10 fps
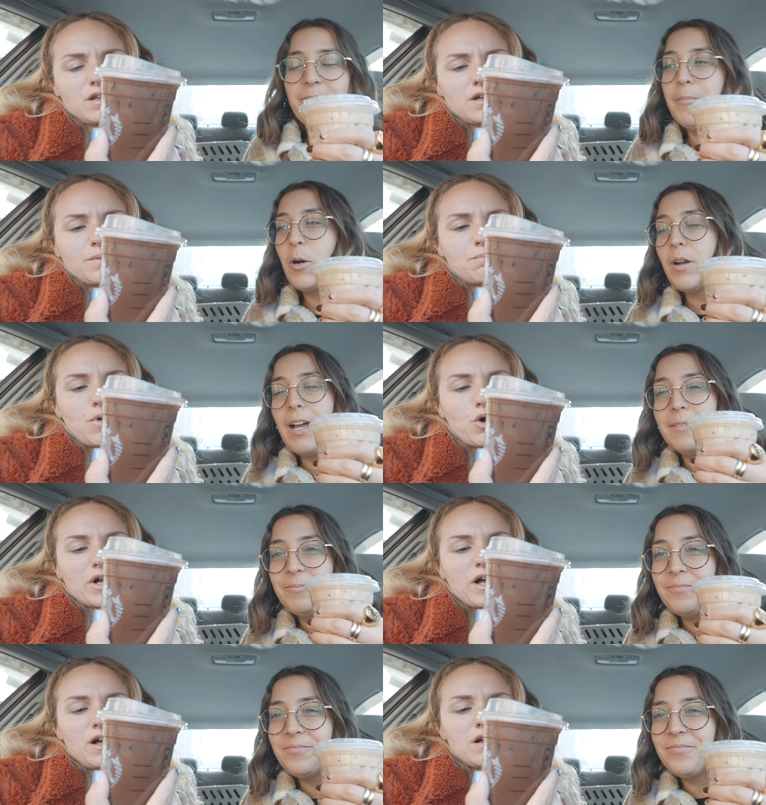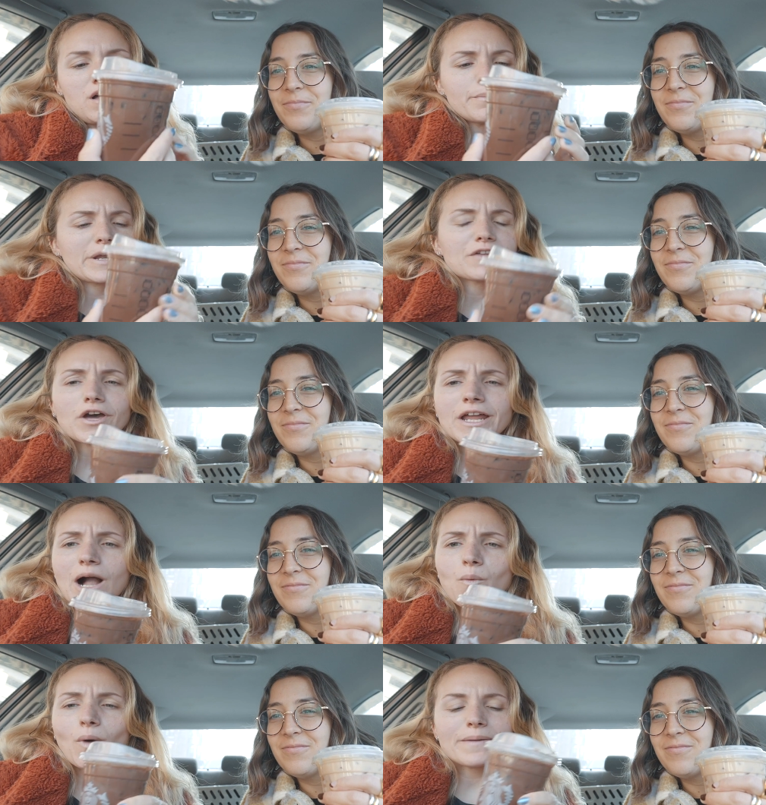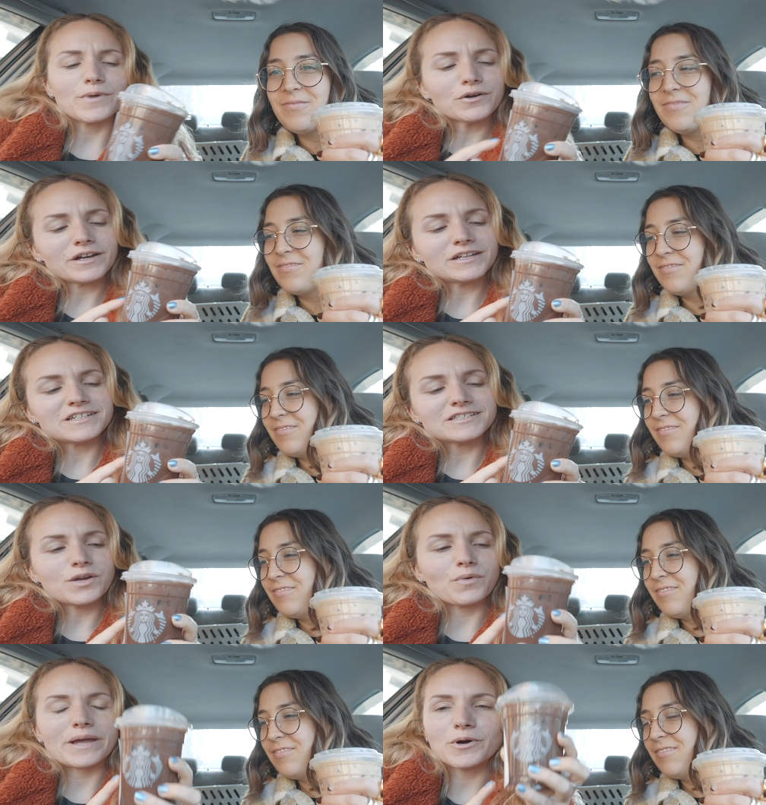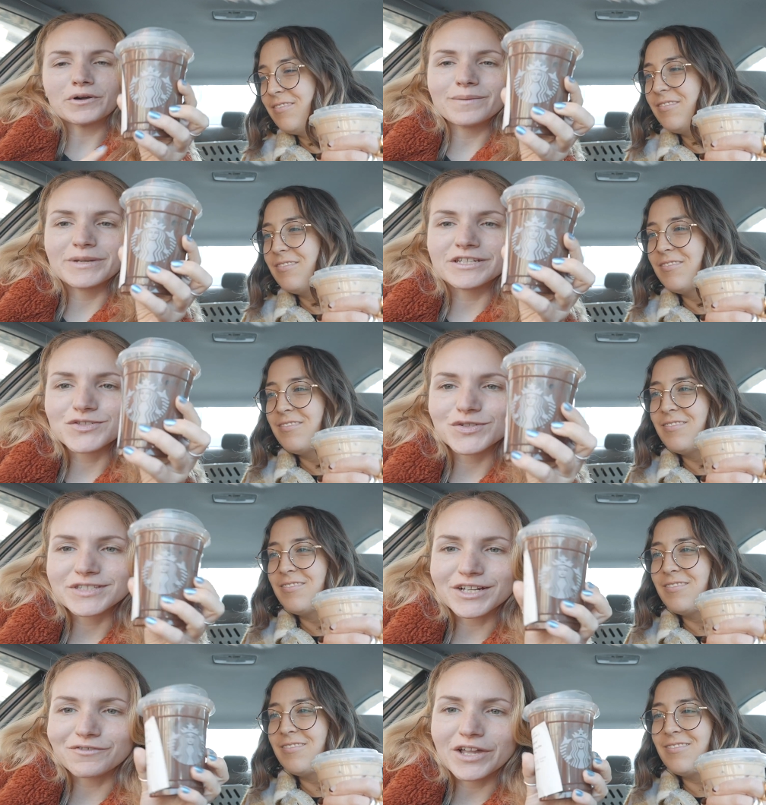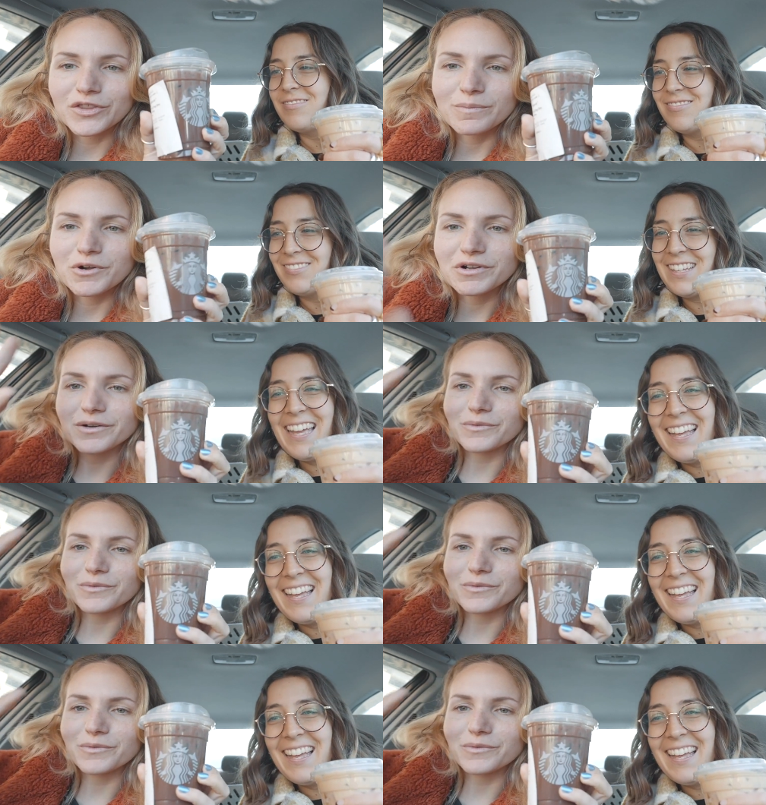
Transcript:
Speaker 1: mocha. mocha. But I thought I got white mocha. It does say white mocha, but it just looks like regular mocha,